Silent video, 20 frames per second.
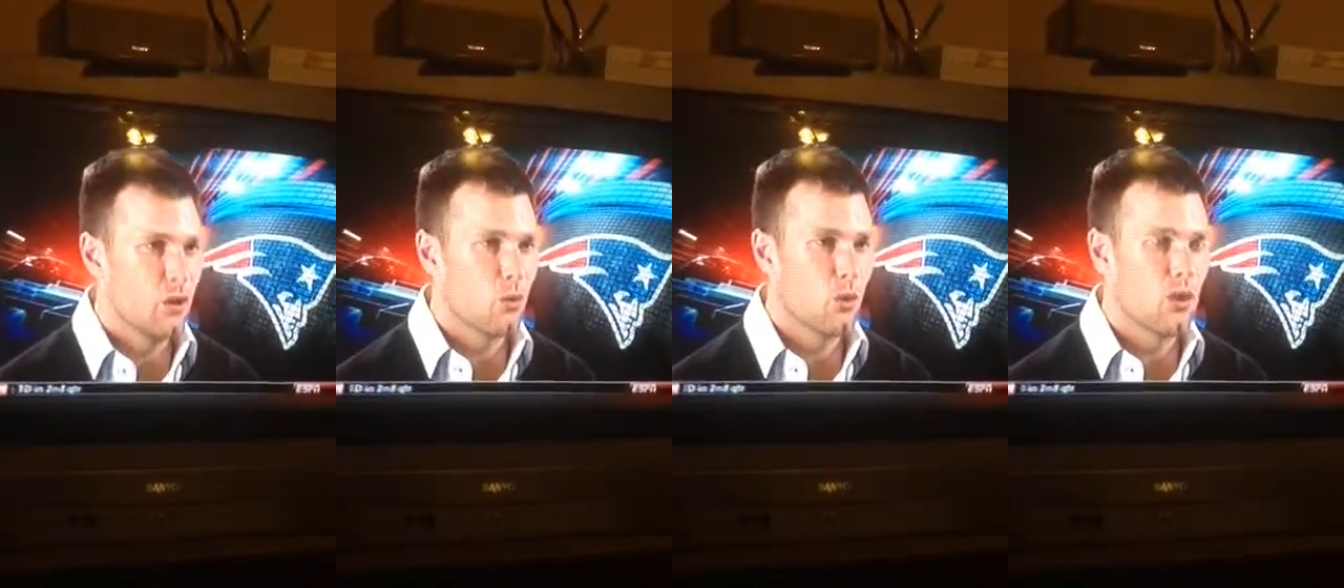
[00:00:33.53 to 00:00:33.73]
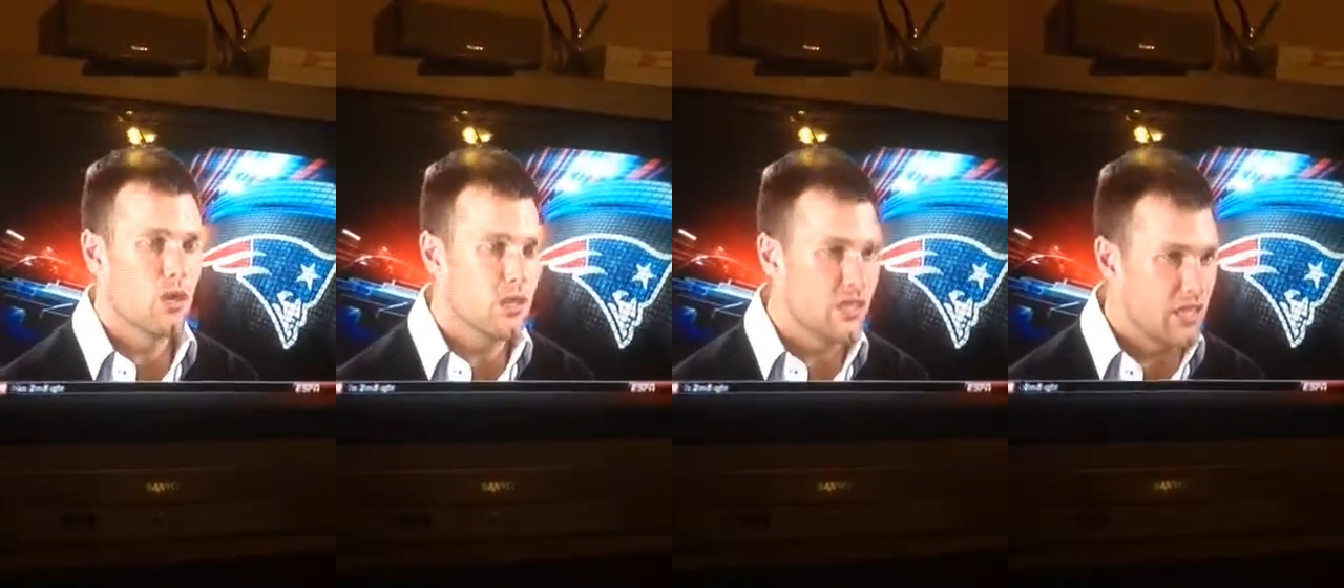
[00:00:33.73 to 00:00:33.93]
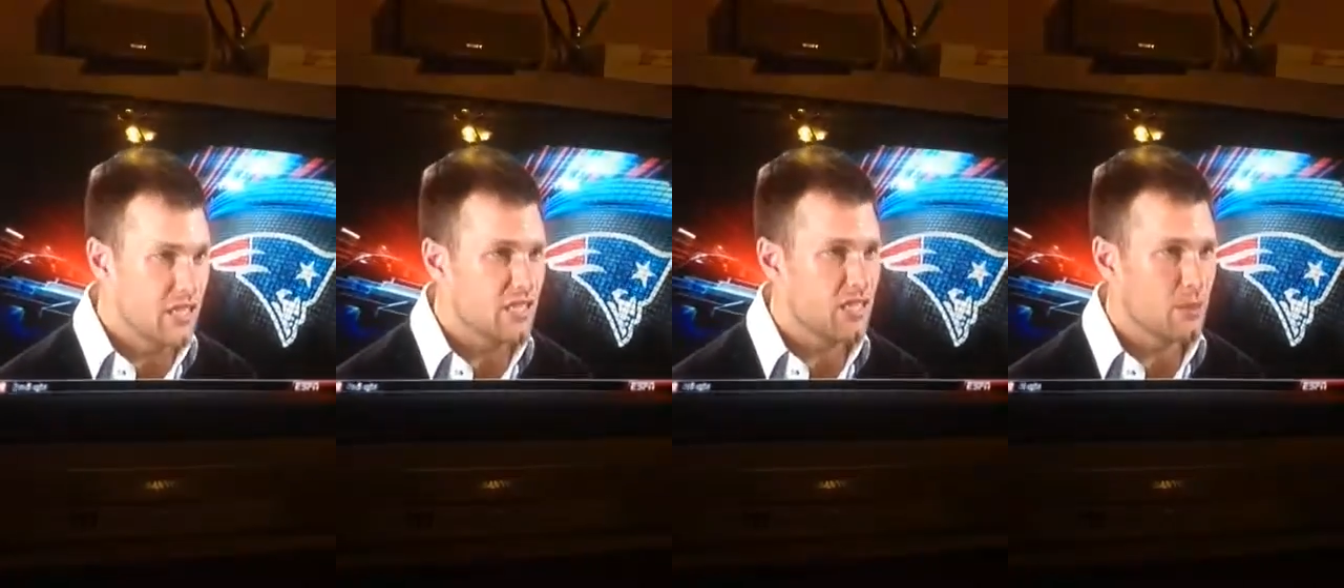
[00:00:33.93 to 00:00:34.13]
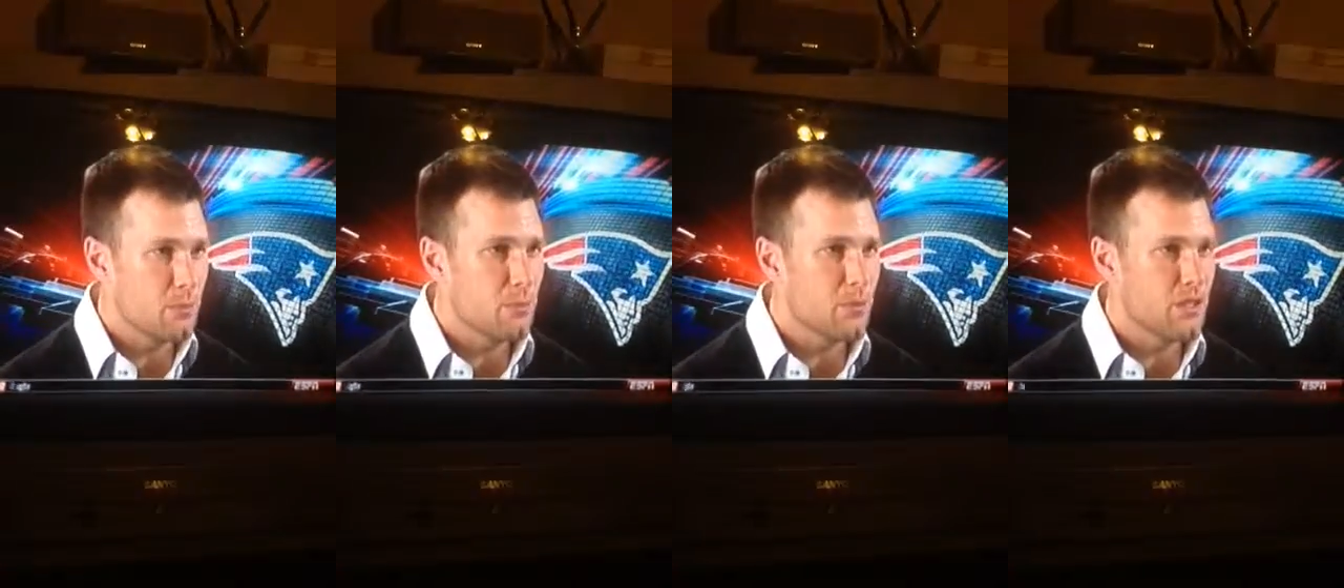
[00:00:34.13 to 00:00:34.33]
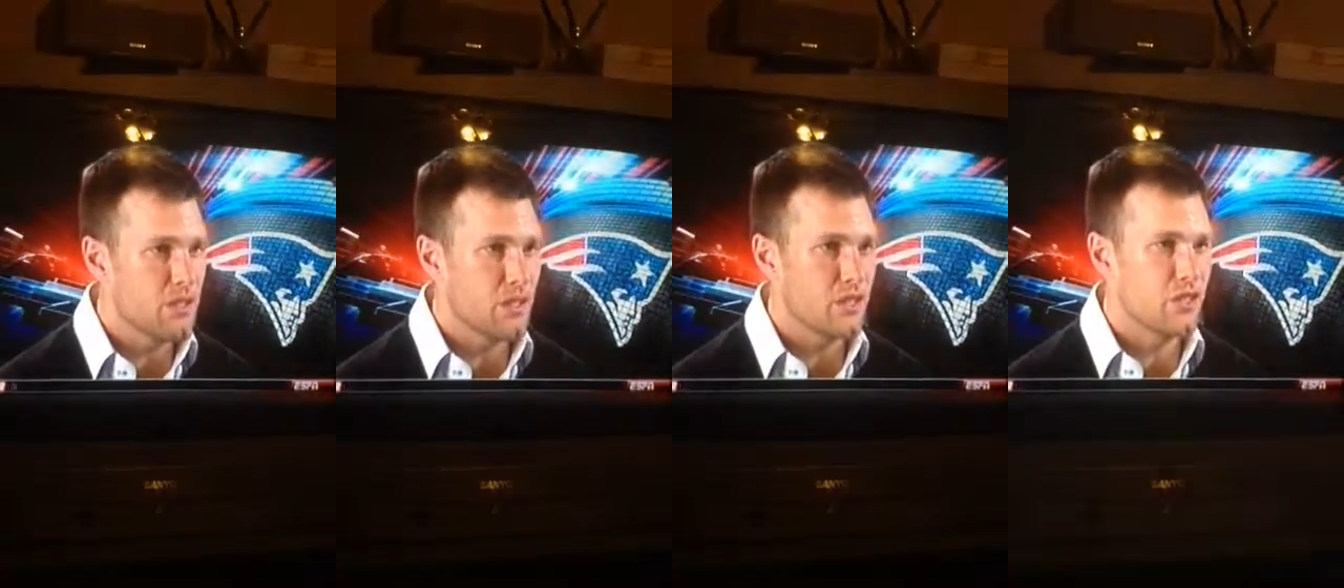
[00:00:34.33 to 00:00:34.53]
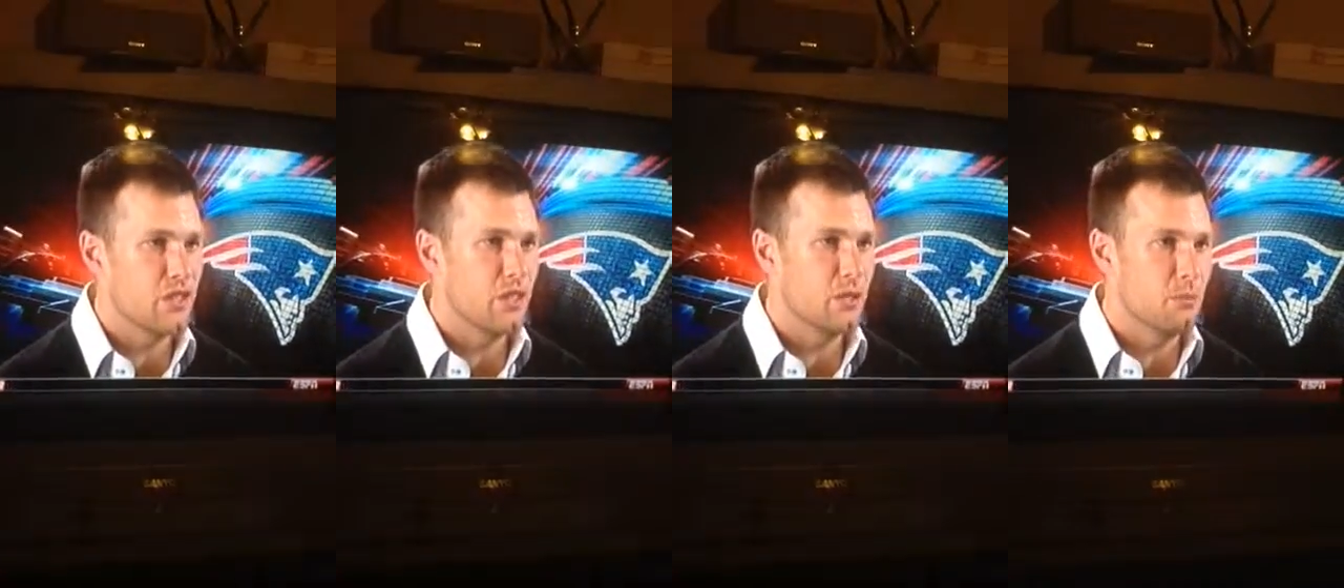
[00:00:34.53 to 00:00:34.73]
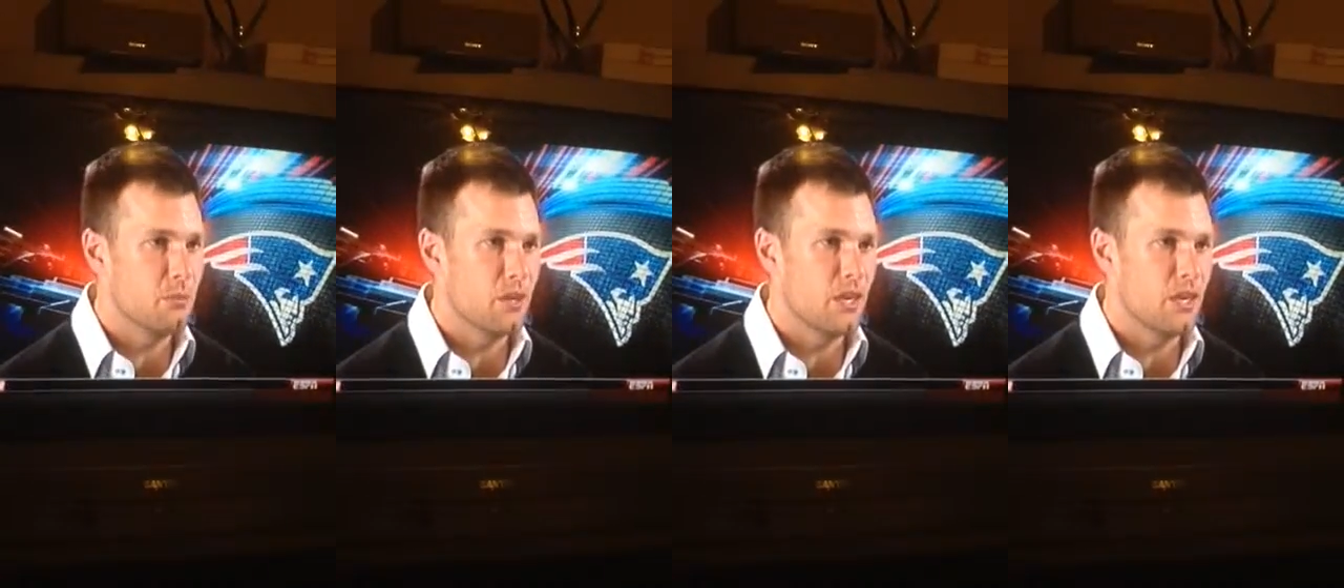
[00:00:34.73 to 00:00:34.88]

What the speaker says: we're in a decent position,